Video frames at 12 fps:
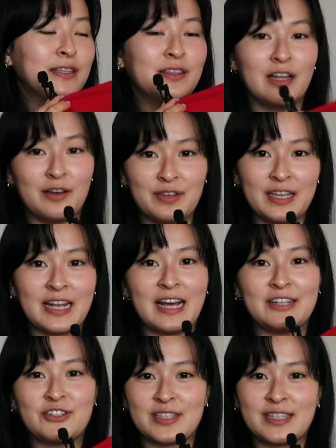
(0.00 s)
love it.
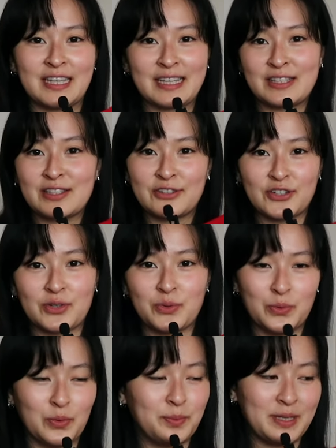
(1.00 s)
I just think it's such a
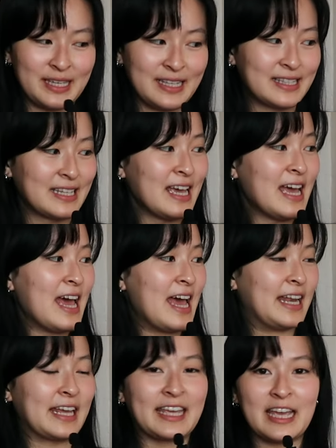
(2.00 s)
cool piece,
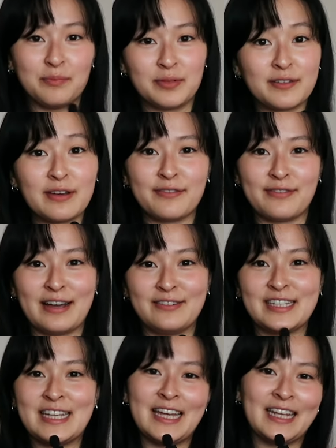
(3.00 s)
and I can't believe I
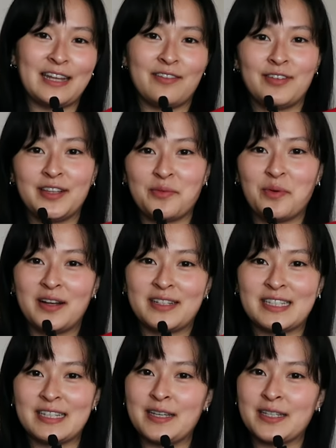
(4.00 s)
found it, and I really want
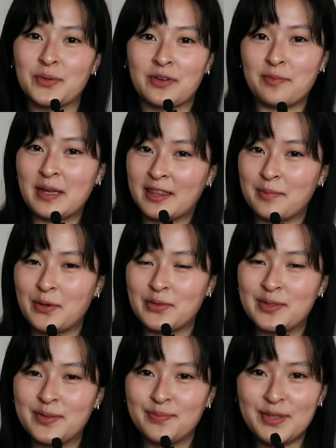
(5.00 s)
to sort of make the
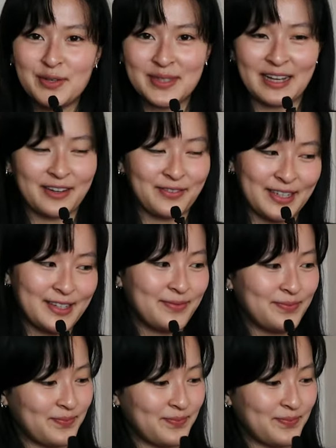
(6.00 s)
most use out of it.